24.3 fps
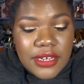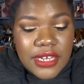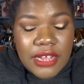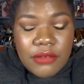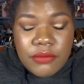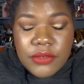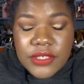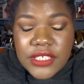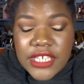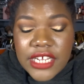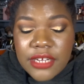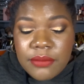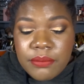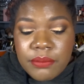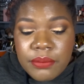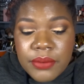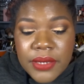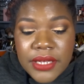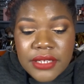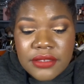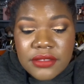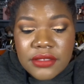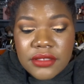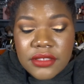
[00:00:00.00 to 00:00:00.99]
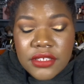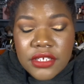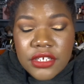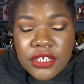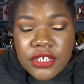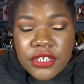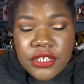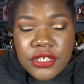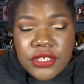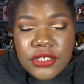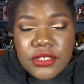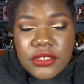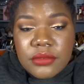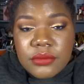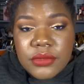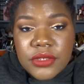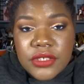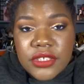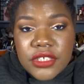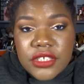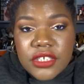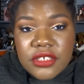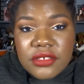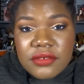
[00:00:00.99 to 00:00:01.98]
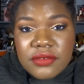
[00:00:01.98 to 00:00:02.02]
I was like, but the customer
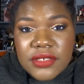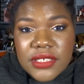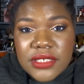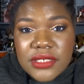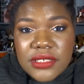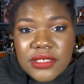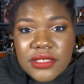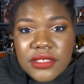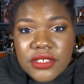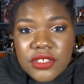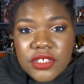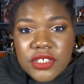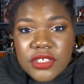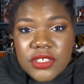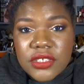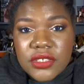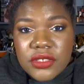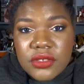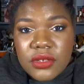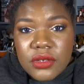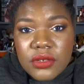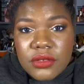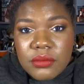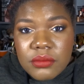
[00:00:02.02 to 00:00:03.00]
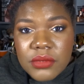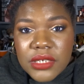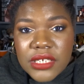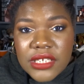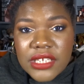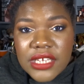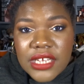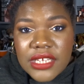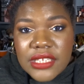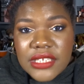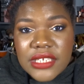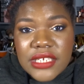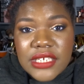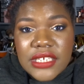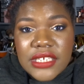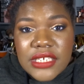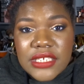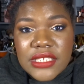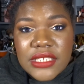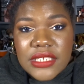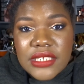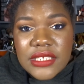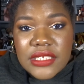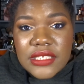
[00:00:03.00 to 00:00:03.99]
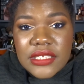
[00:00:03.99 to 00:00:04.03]
service just told me that
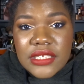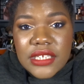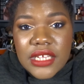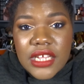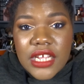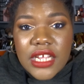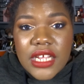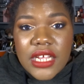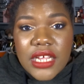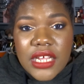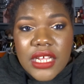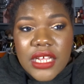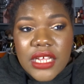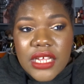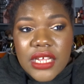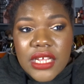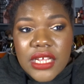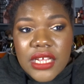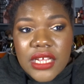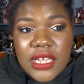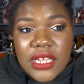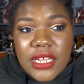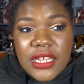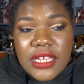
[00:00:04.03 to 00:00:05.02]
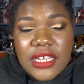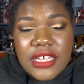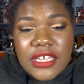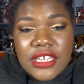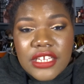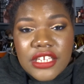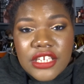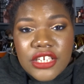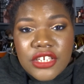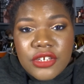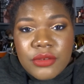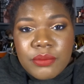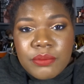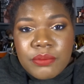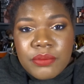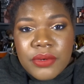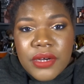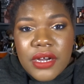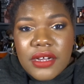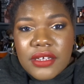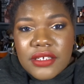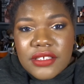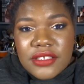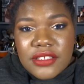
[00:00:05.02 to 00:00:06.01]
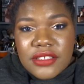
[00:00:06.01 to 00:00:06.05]
it's in your
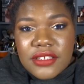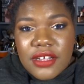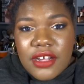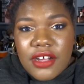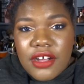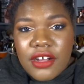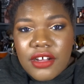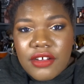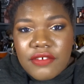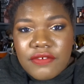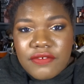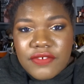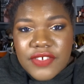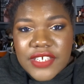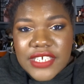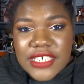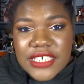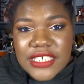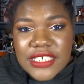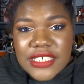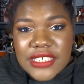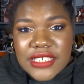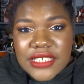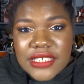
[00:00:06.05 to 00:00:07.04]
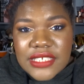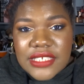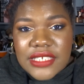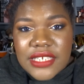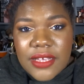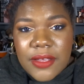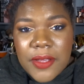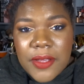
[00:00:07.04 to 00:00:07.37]
post office.